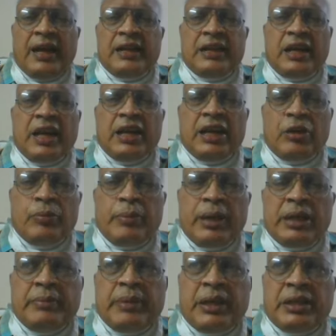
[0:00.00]
and I have
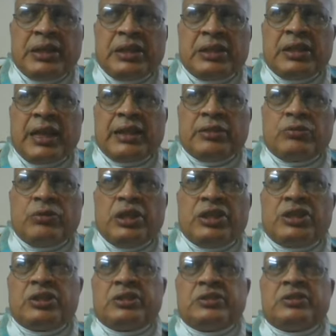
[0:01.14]
many
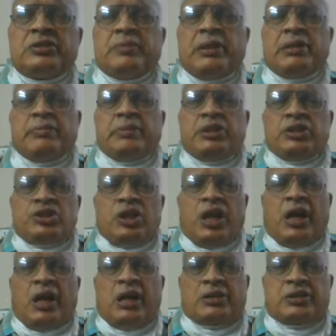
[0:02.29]
calculations, many
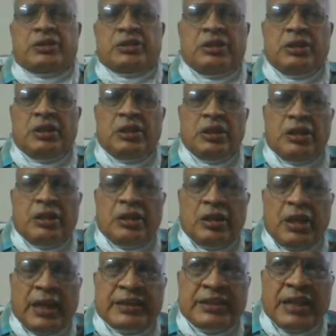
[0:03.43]
charts.
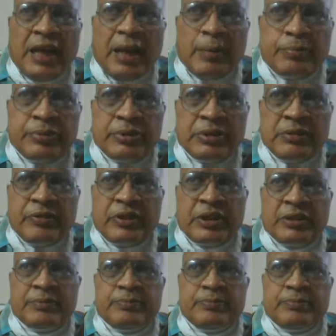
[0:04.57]
Example,